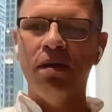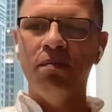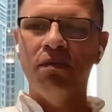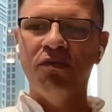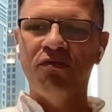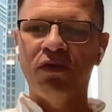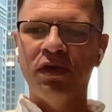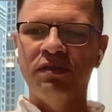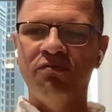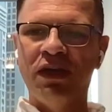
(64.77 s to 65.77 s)
Uh,
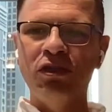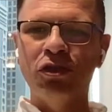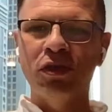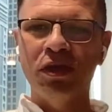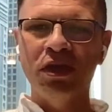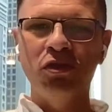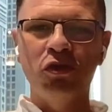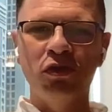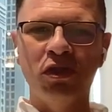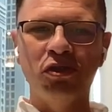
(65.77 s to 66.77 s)
First venture
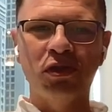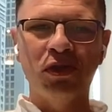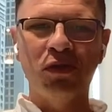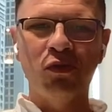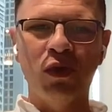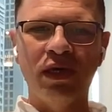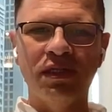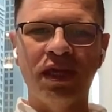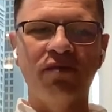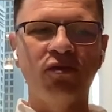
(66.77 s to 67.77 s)
into digital
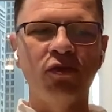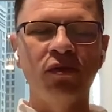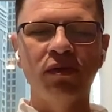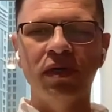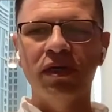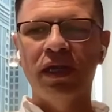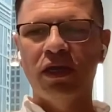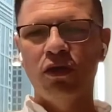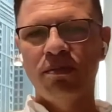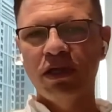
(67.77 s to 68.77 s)
was Kafu,
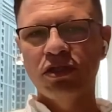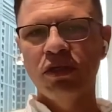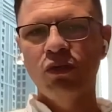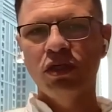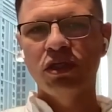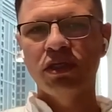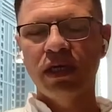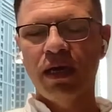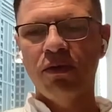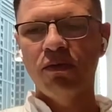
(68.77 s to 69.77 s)
like you'd mentioned, which
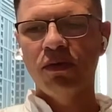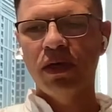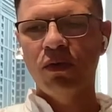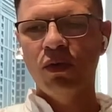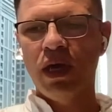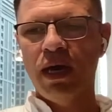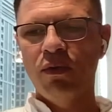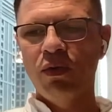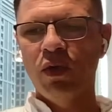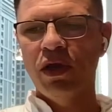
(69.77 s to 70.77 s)
is how
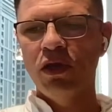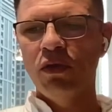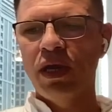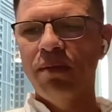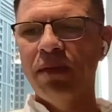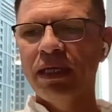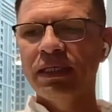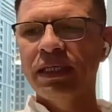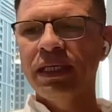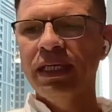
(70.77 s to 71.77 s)
and where you and I met.
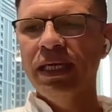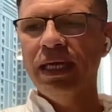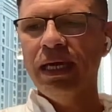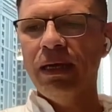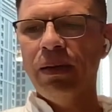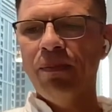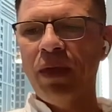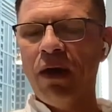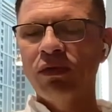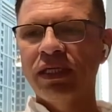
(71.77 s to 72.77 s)

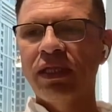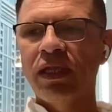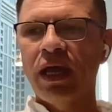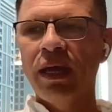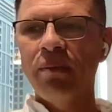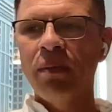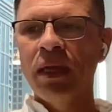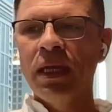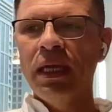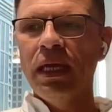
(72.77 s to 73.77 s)
I was at the time
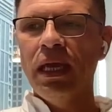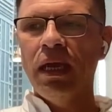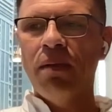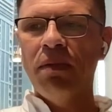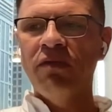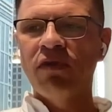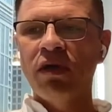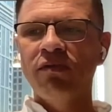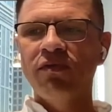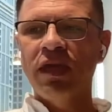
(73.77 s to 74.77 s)

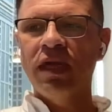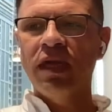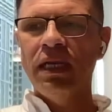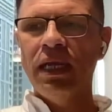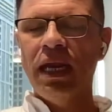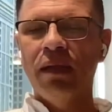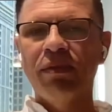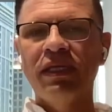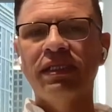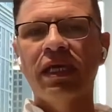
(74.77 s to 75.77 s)
involved in
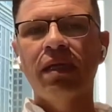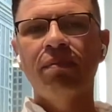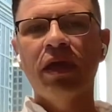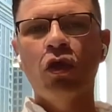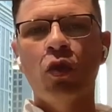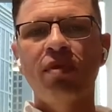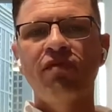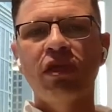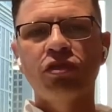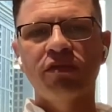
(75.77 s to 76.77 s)
helping set up a
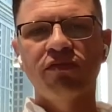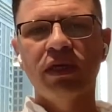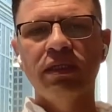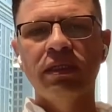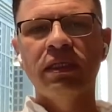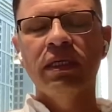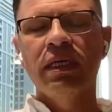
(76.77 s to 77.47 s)
corporate venture fund